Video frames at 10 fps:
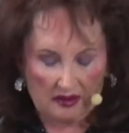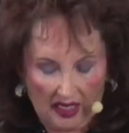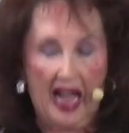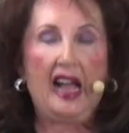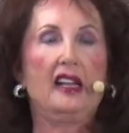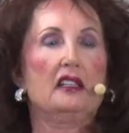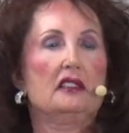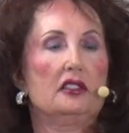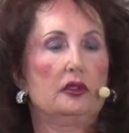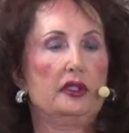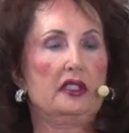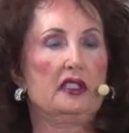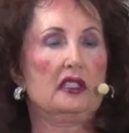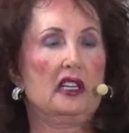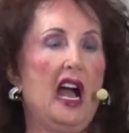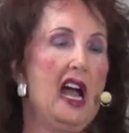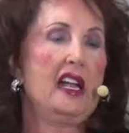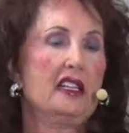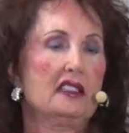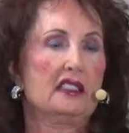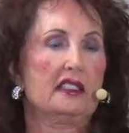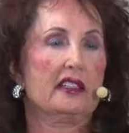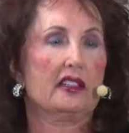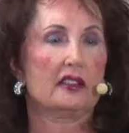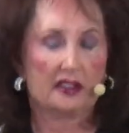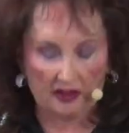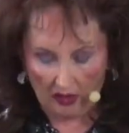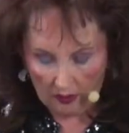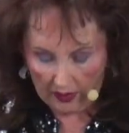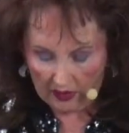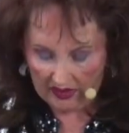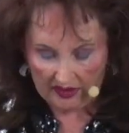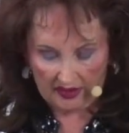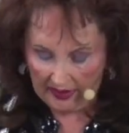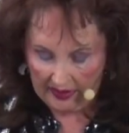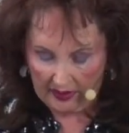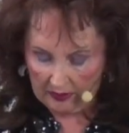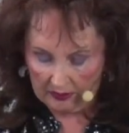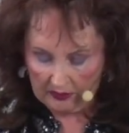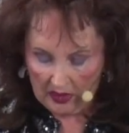I decree, I declare. It's all about us, not Him.